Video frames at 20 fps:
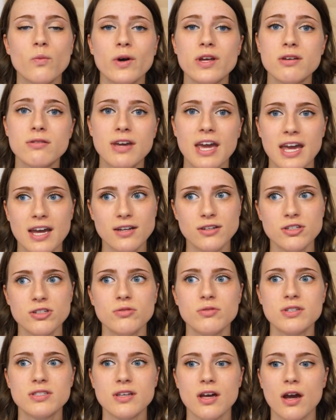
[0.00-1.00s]
What you can
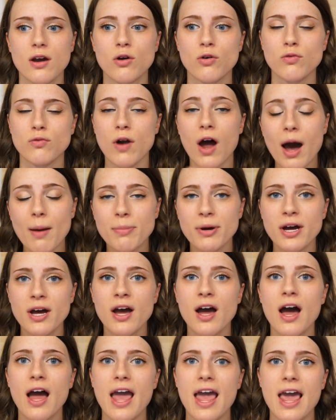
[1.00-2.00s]
do is crop
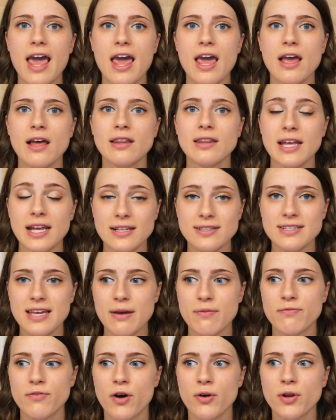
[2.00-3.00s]
a
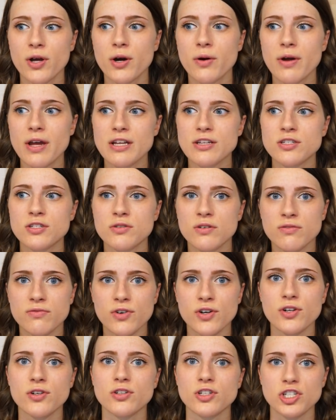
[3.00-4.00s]
landscape photo into a
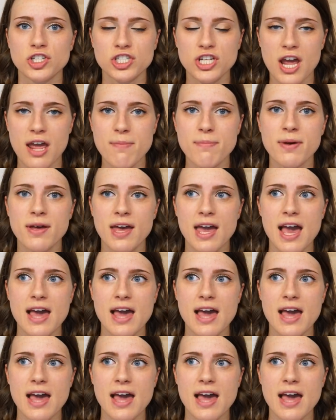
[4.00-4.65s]
vertical shape,